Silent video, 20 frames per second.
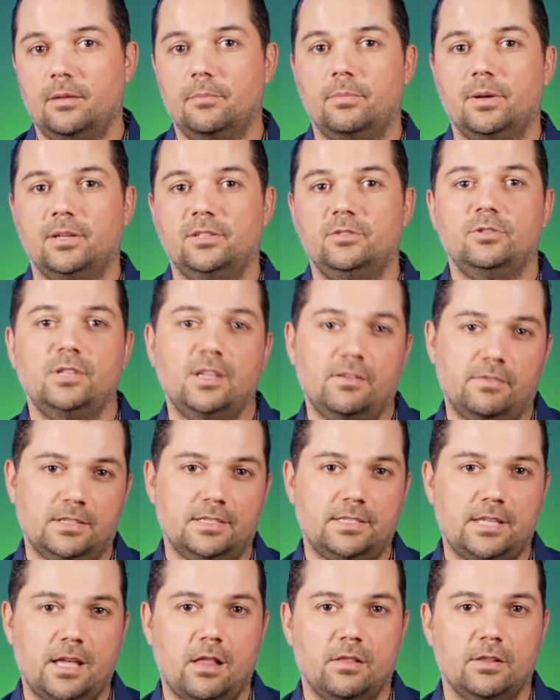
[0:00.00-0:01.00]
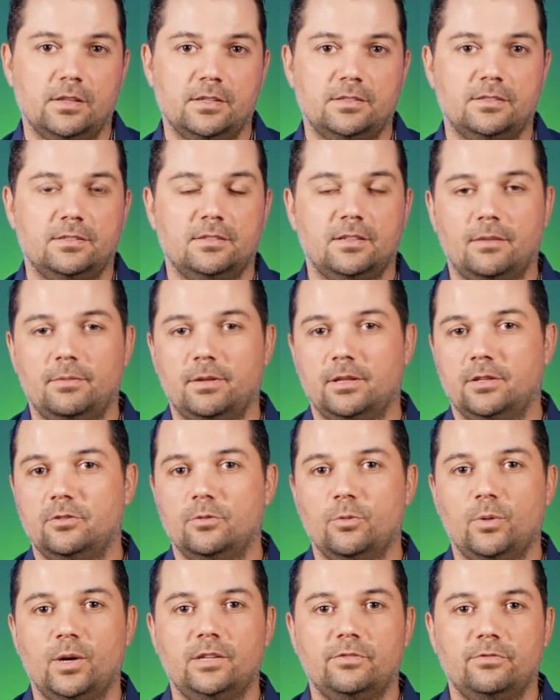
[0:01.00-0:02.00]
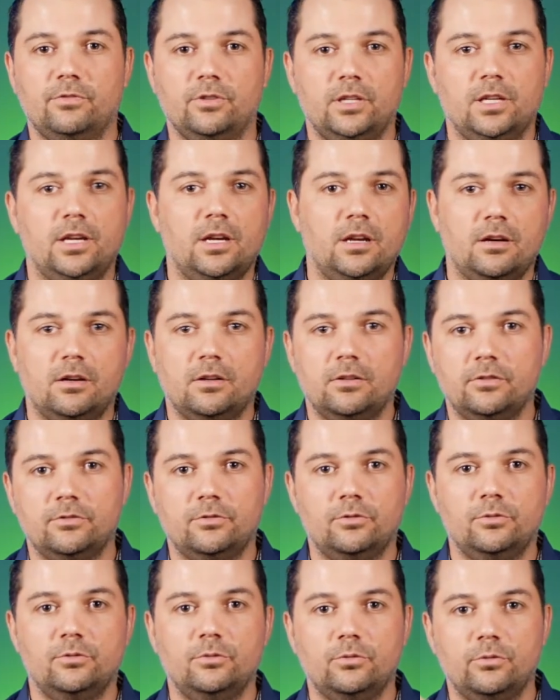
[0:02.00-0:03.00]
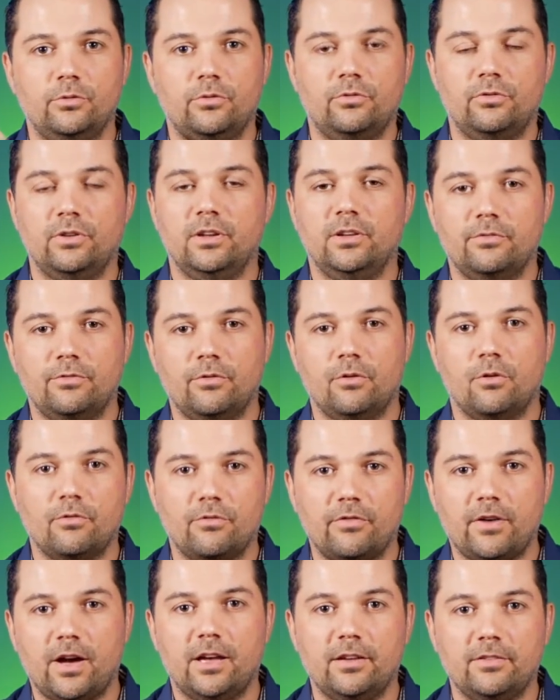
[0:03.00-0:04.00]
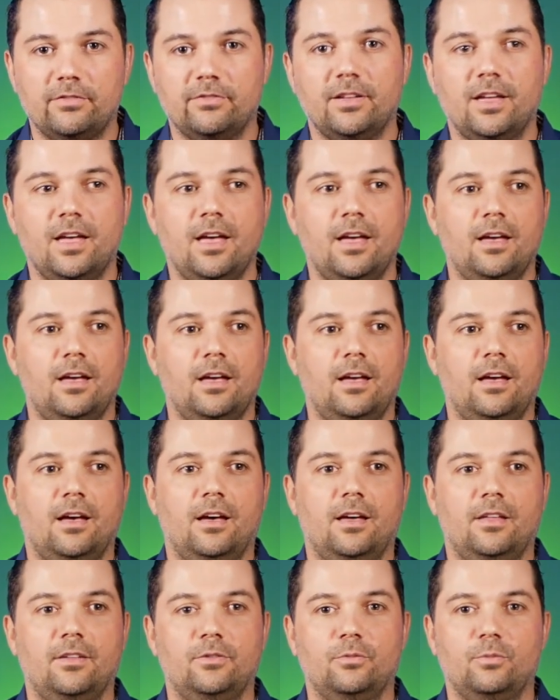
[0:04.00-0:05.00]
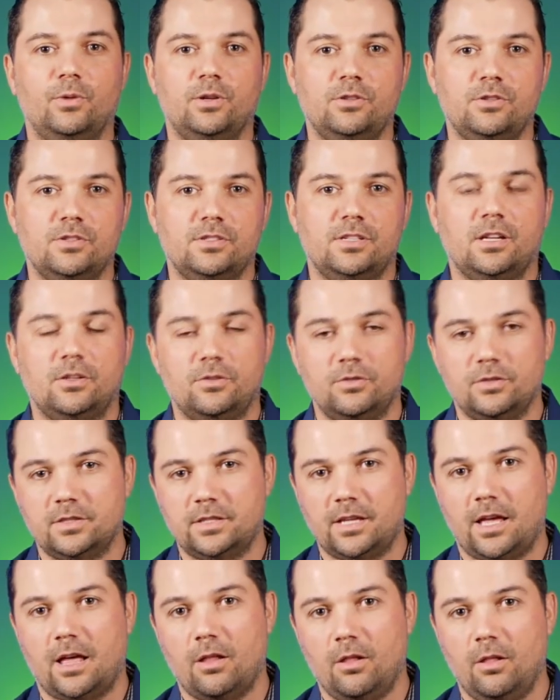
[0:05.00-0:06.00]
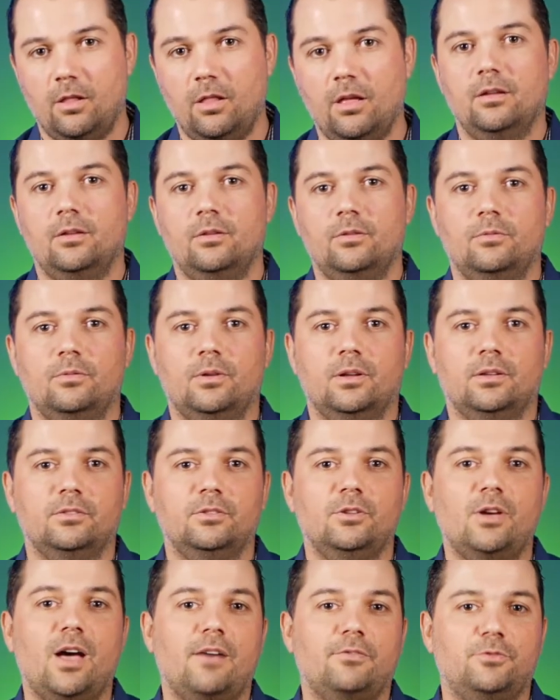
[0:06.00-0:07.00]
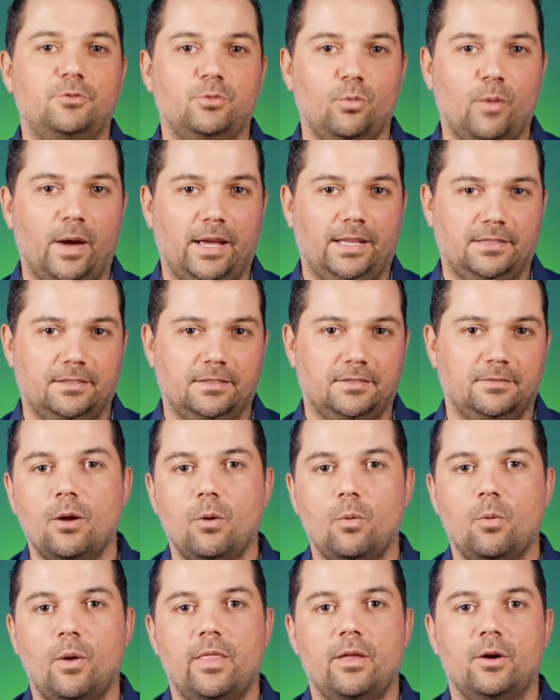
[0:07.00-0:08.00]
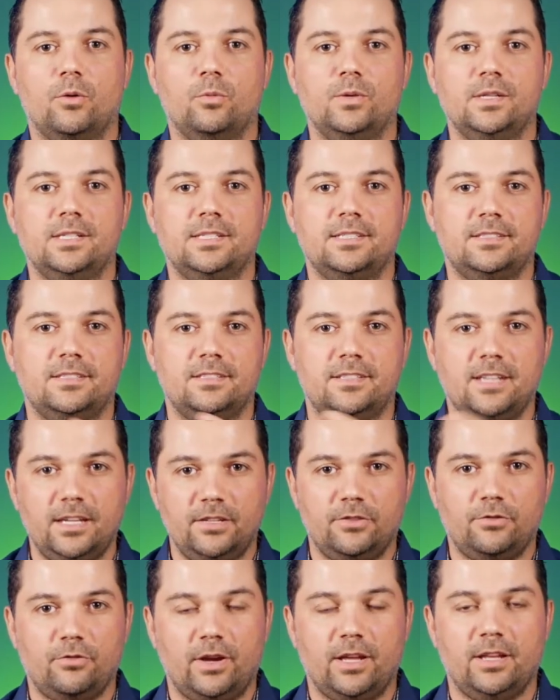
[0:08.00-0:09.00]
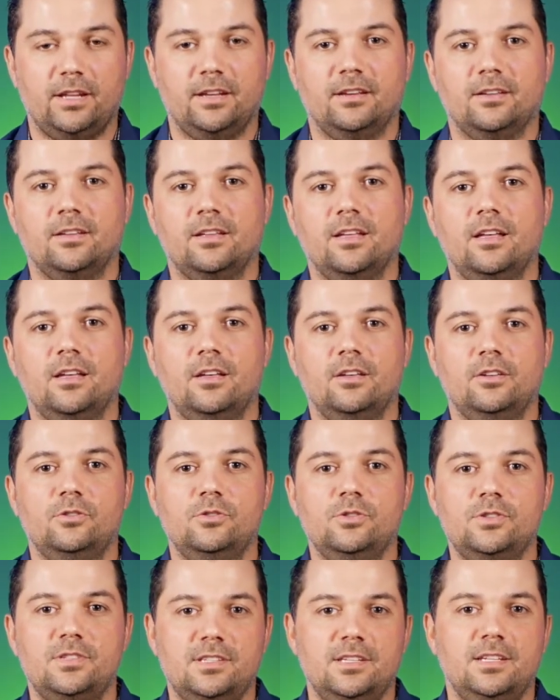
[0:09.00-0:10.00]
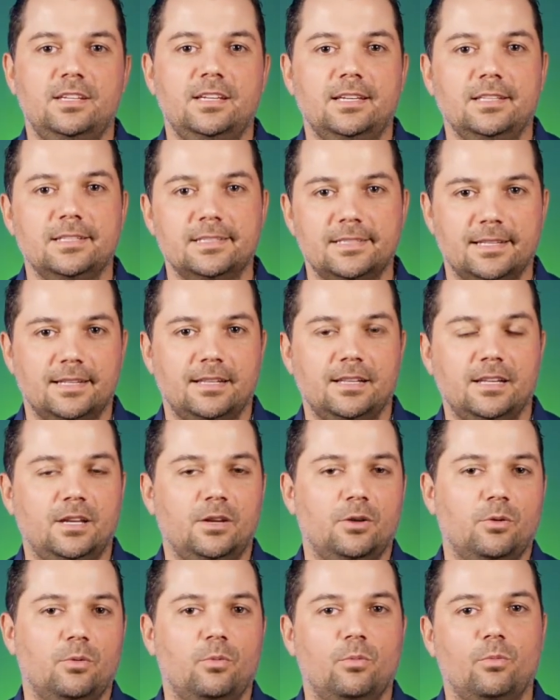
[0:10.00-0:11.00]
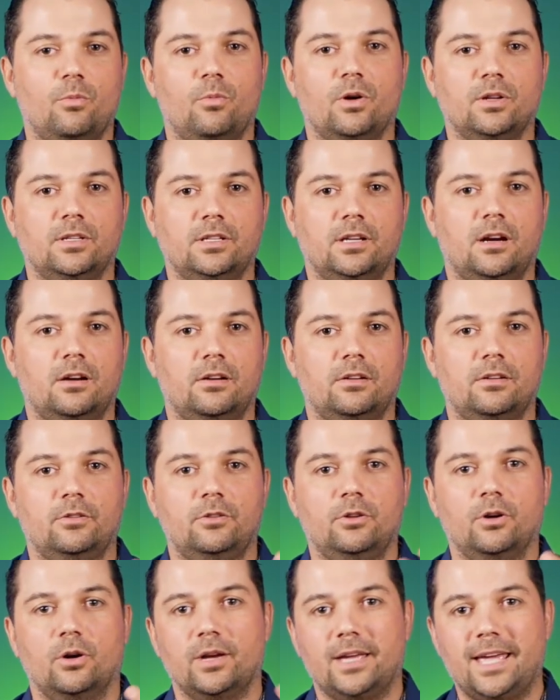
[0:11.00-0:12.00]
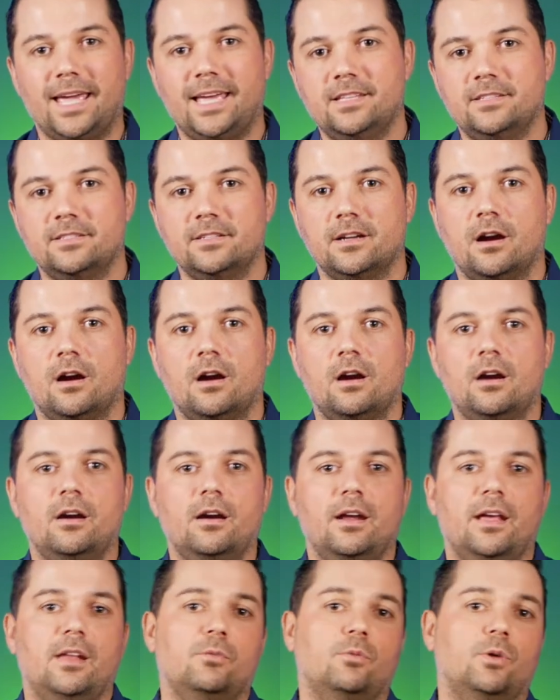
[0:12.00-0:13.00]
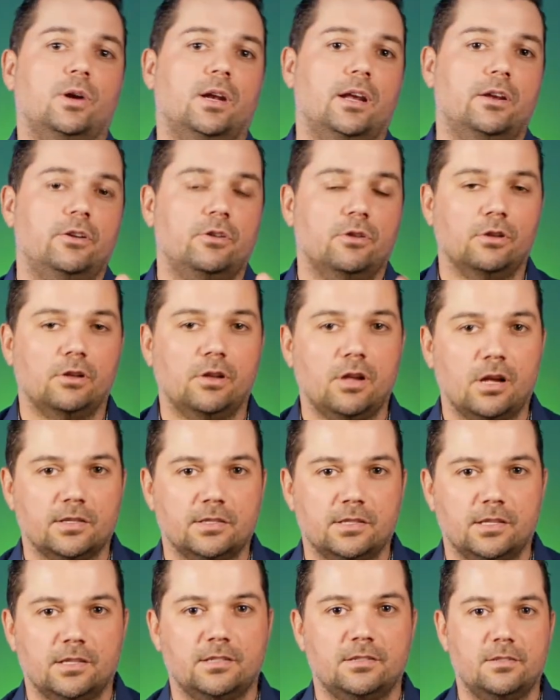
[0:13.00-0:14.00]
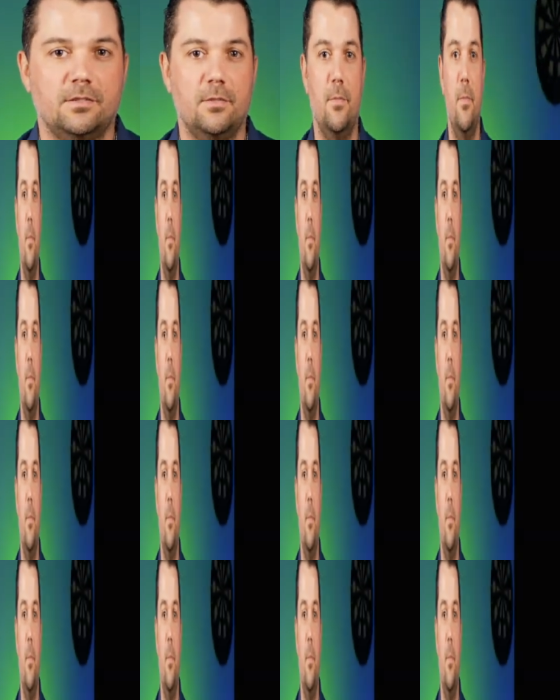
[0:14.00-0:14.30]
but you never sell this. I mean, you wait for a year, two, three, four, five, and when you decide to sell, well, you have to wait. Whether with day trading, you see instantly what are your gains are and what are your losses.